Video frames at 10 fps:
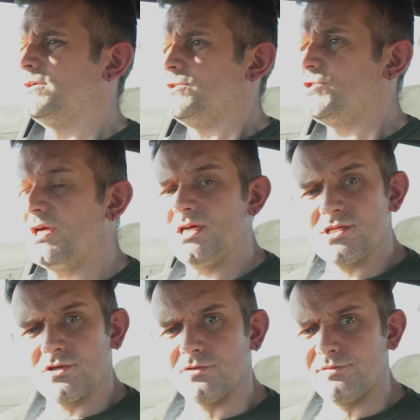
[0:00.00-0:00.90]
shit,
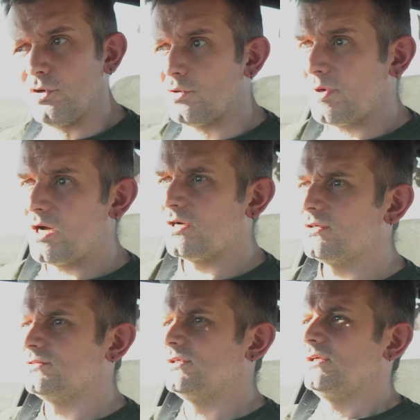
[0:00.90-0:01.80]
is it going to fall
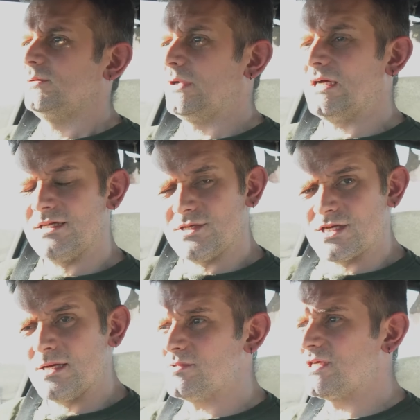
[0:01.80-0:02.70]
apart? But at the
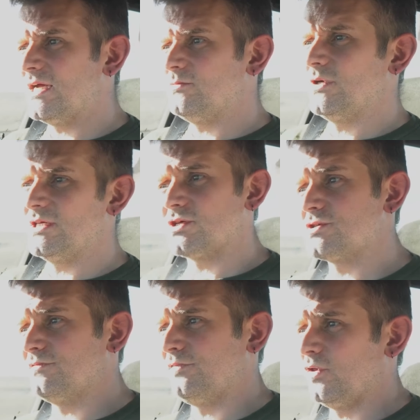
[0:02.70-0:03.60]
same time, when it
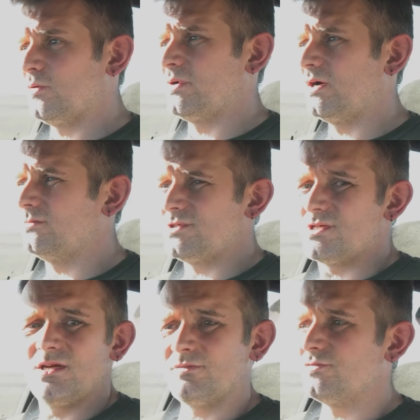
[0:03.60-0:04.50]
doesn't fall apart, which
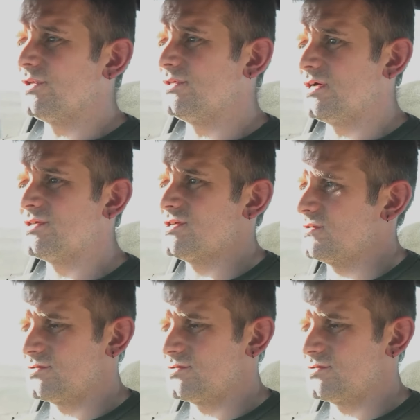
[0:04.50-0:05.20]
it never really does,